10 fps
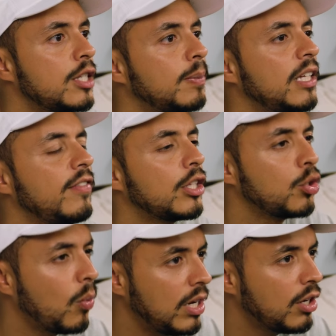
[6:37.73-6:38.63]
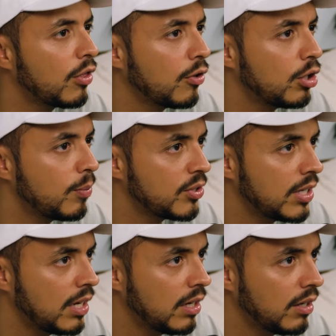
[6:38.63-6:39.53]
It's believed that 20 to
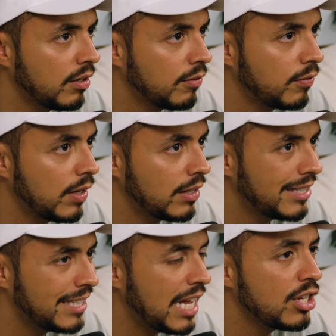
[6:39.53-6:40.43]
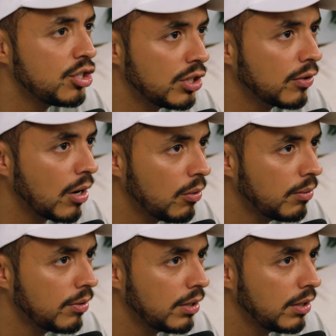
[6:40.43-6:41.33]
30% of stage 0,
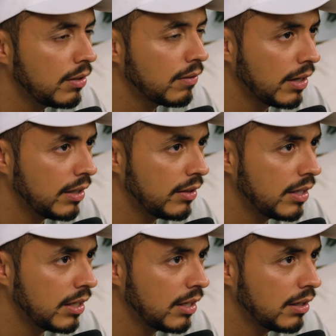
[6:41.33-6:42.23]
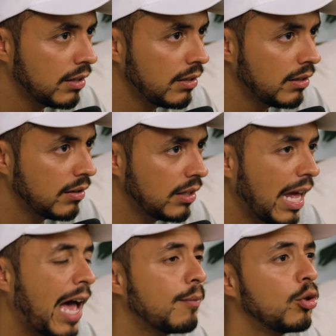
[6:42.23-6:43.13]
right, the
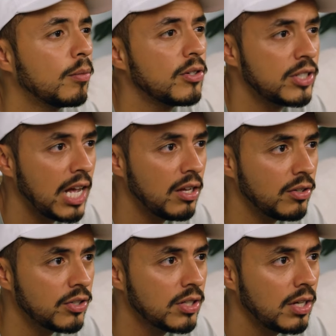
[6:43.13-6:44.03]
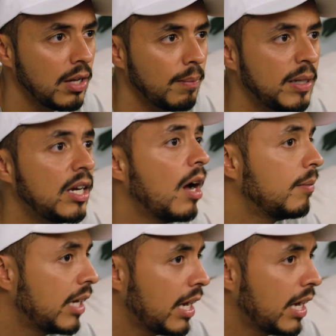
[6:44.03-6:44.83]
abnormal cells become